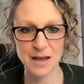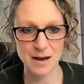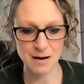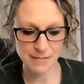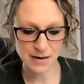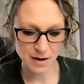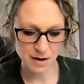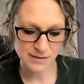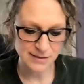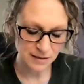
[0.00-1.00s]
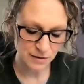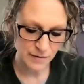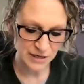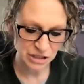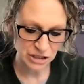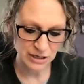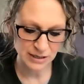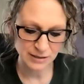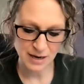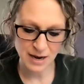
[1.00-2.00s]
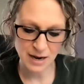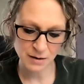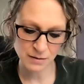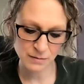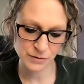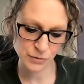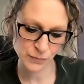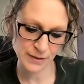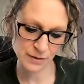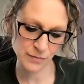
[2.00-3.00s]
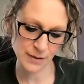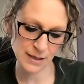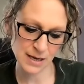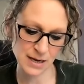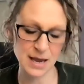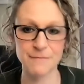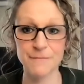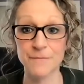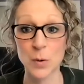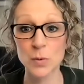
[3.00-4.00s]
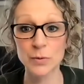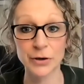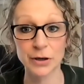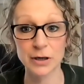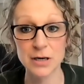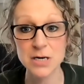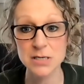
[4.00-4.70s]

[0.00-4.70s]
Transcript: All right, our second question, how do we create a folder?